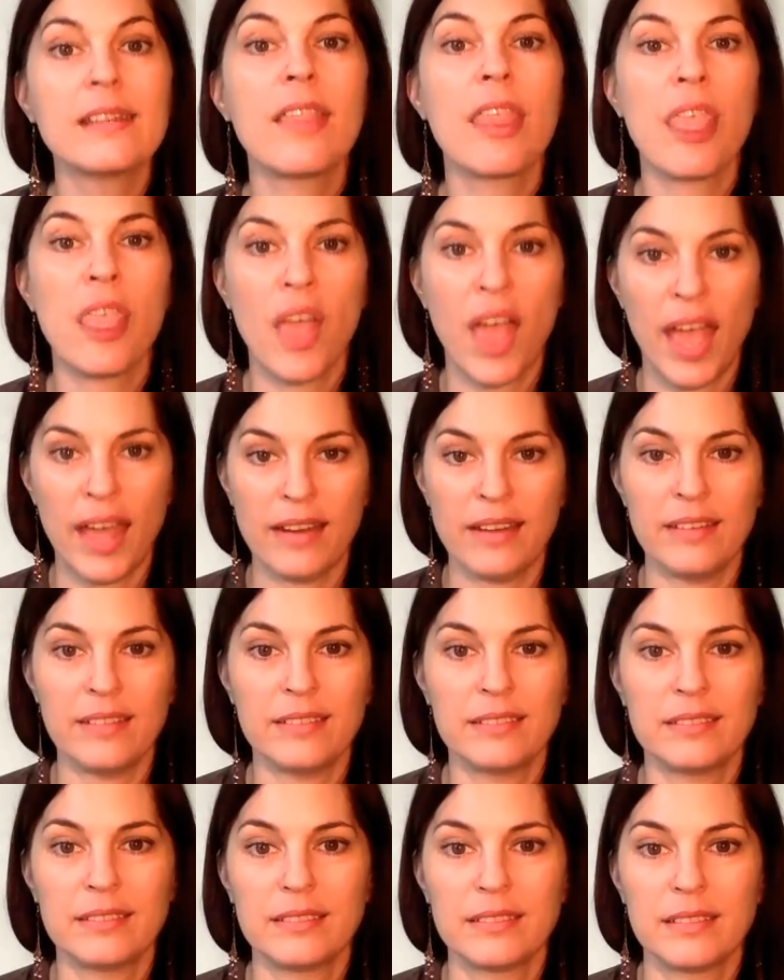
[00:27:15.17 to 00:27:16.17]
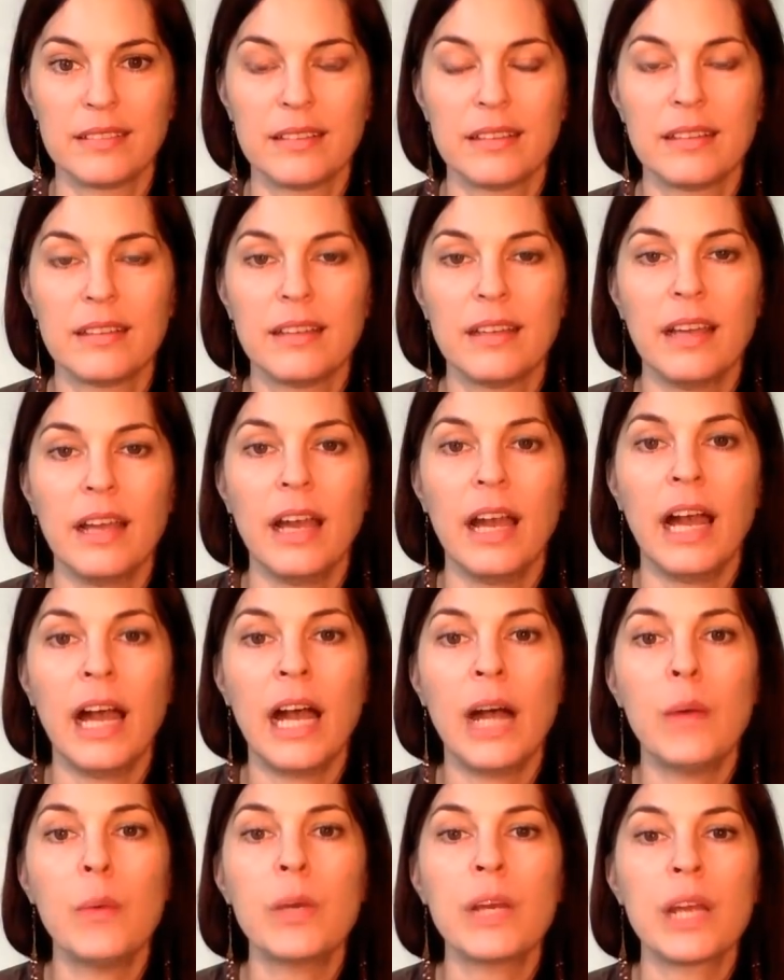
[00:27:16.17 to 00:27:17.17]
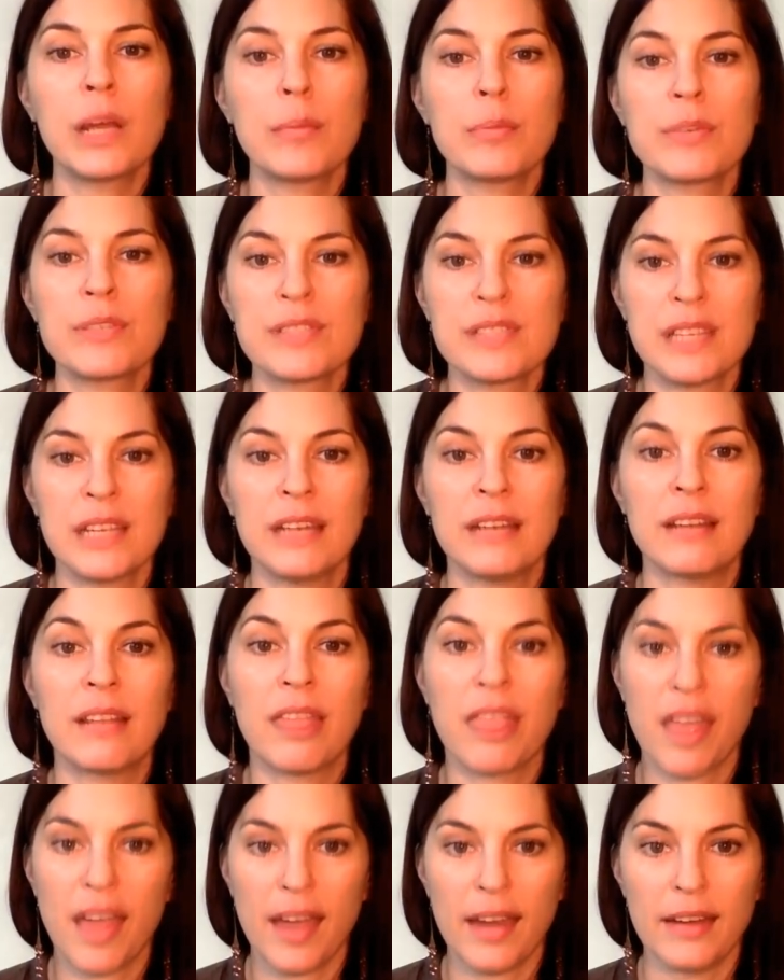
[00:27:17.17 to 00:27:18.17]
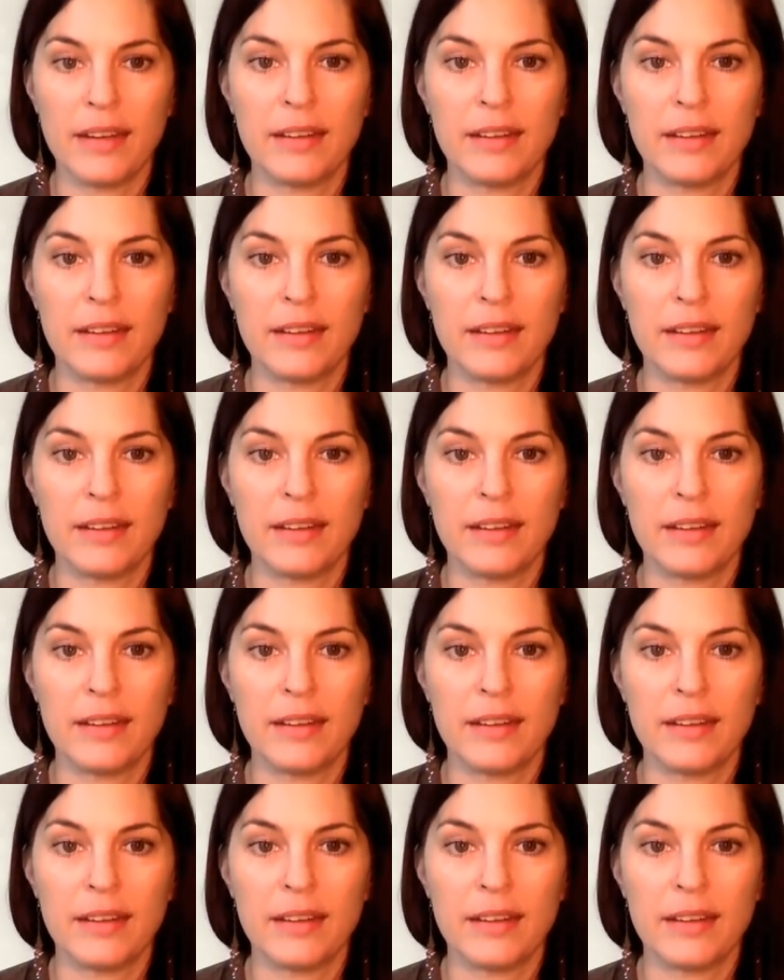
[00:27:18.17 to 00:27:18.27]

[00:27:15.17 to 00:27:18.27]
then? How would I proceed then?